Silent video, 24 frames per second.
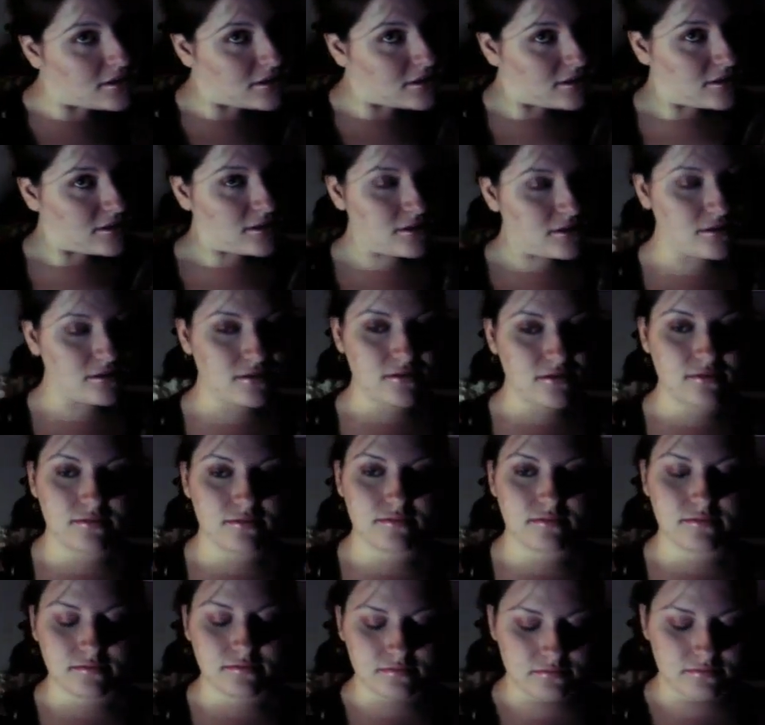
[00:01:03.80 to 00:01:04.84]

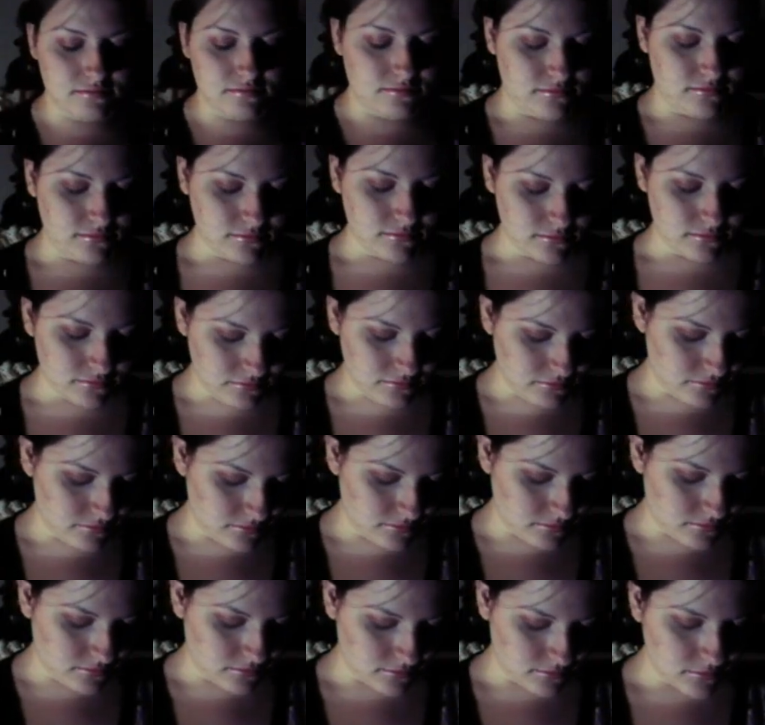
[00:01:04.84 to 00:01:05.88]

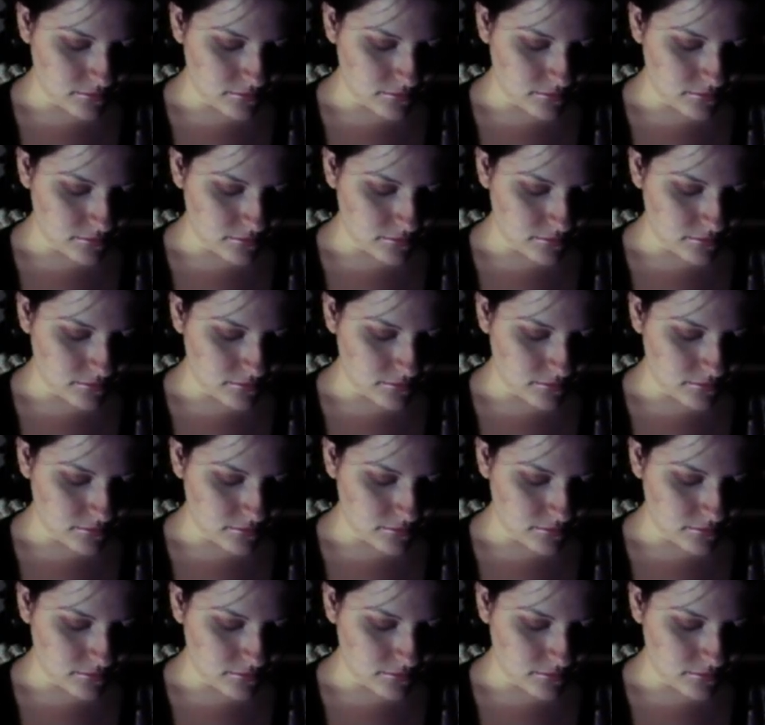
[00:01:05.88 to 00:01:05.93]
(no one is talking)